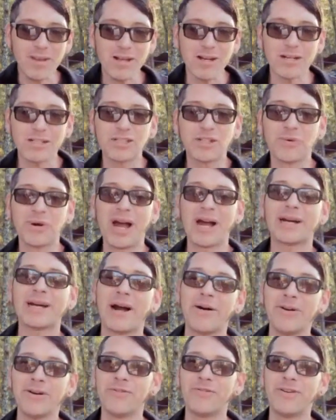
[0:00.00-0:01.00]
So we got
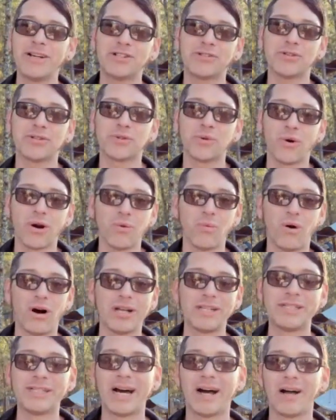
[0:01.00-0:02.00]
counterfeit Trezor
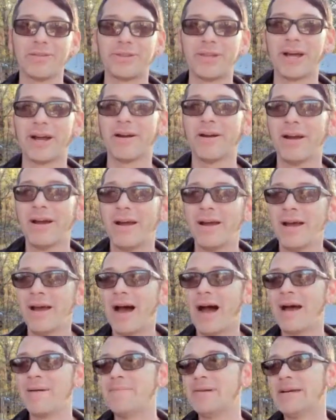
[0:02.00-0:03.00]
ones out there.
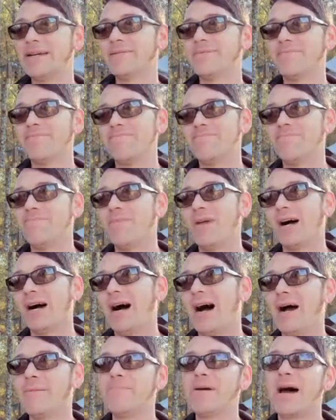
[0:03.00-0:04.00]
I mean,
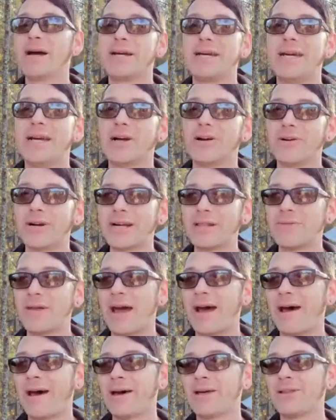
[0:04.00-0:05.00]
I'm not hearing
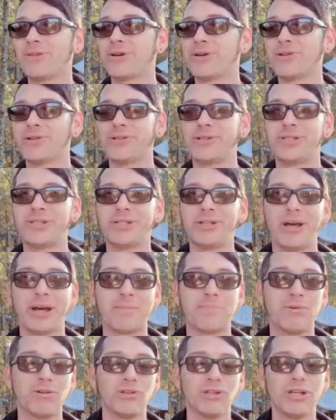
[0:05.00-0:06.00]
that there's
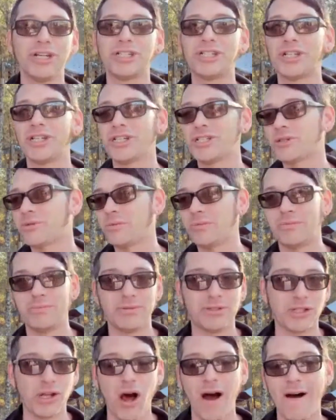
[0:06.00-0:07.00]
like malicious
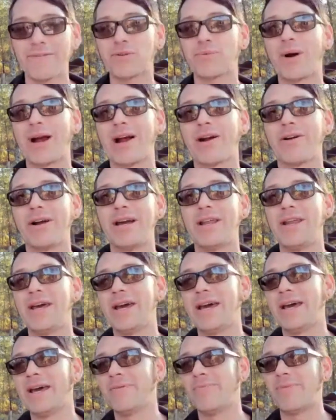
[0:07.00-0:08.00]
software in
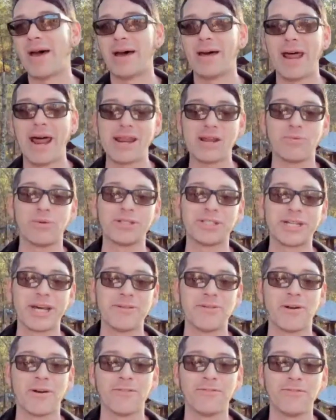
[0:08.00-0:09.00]
it, that anyone's
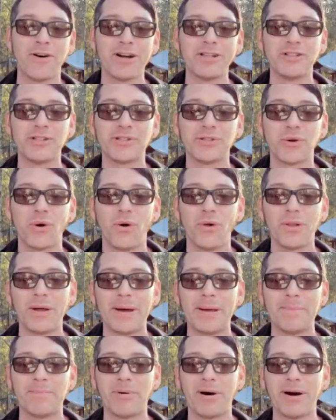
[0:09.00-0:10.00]
getting their funds
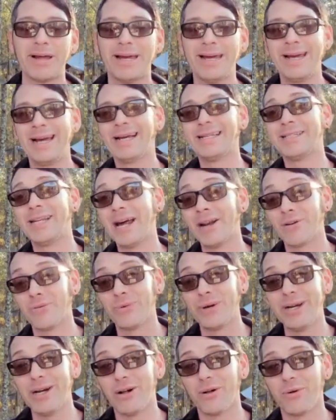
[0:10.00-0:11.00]
stolen, but it's not a
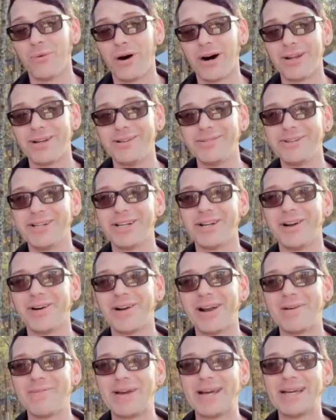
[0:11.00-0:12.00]
real one. You know
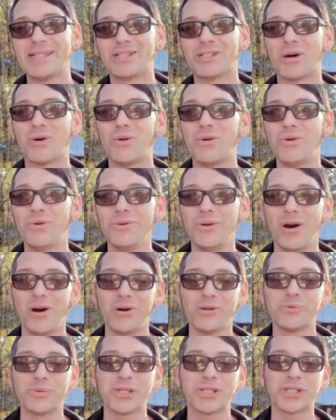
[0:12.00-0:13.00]
what I mean? So who
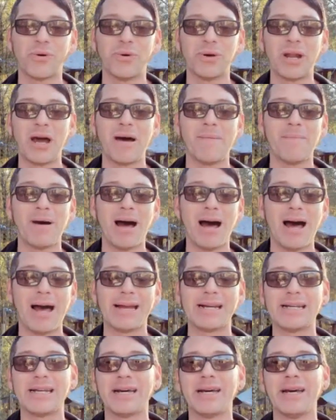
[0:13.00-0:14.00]
knows what's going on
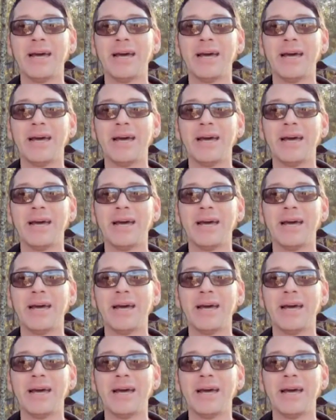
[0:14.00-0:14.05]
behind it?